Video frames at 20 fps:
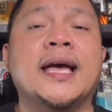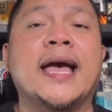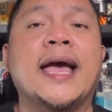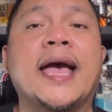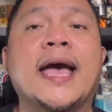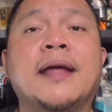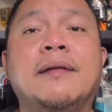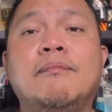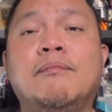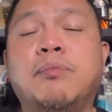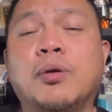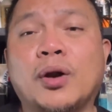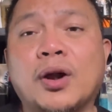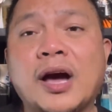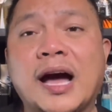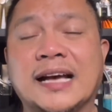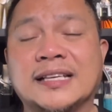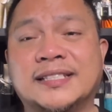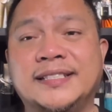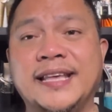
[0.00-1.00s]
and
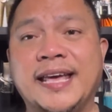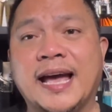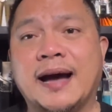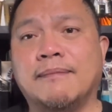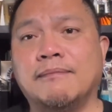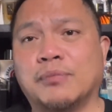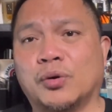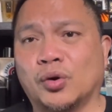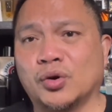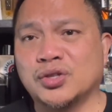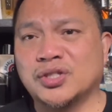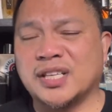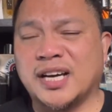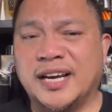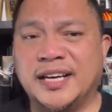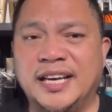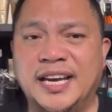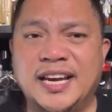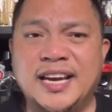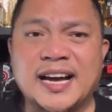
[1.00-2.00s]
blast the
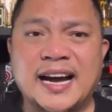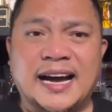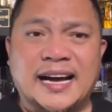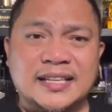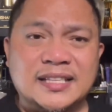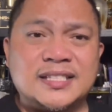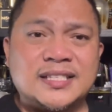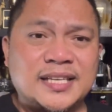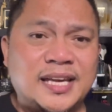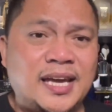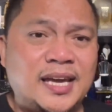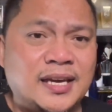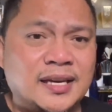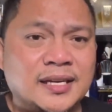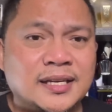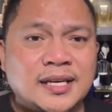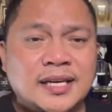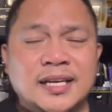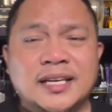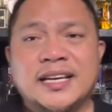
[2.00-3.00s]
Ambroxan enhancing.
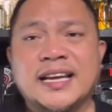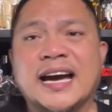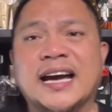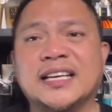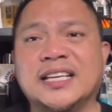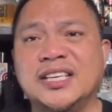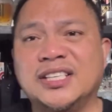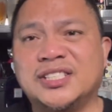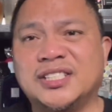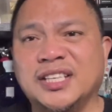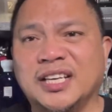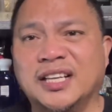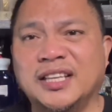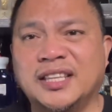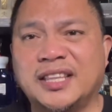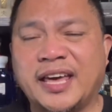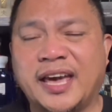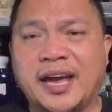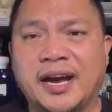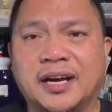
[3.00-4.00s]
That is still
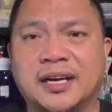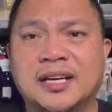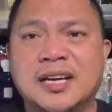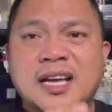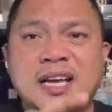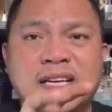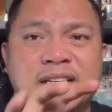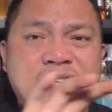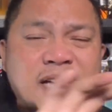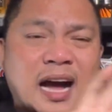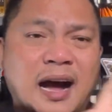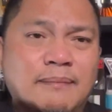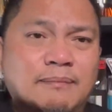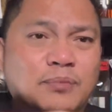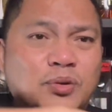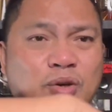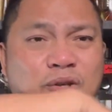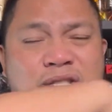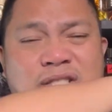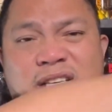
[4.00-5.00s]
there. The
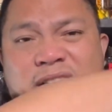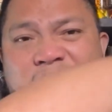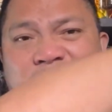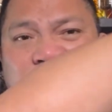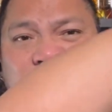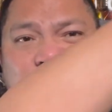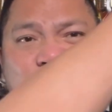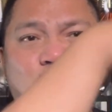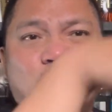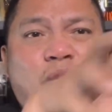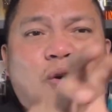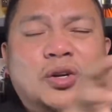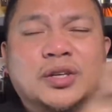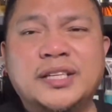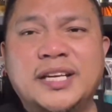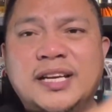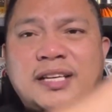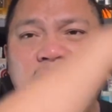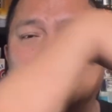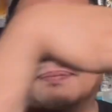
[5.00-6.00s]
Ambroxan is
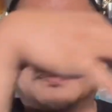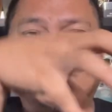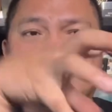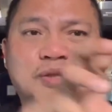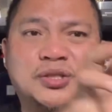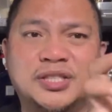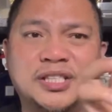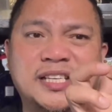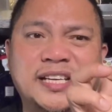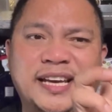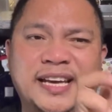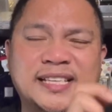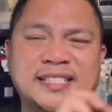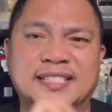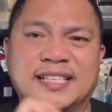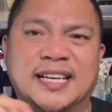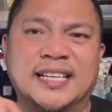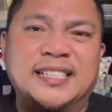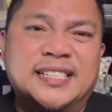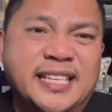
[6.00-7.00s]
holding the
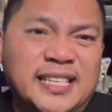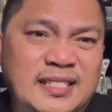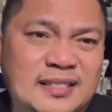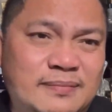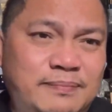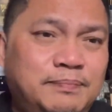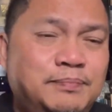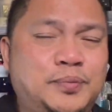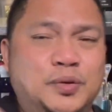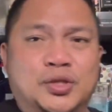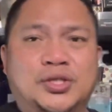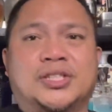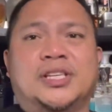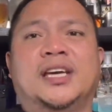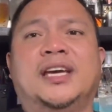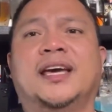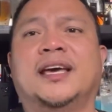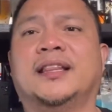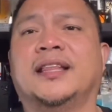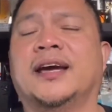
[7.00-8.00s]
fruitiness and just
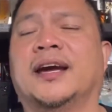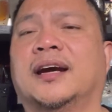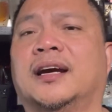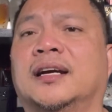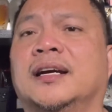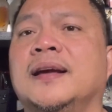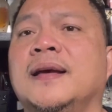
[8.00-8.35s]
pushing it there.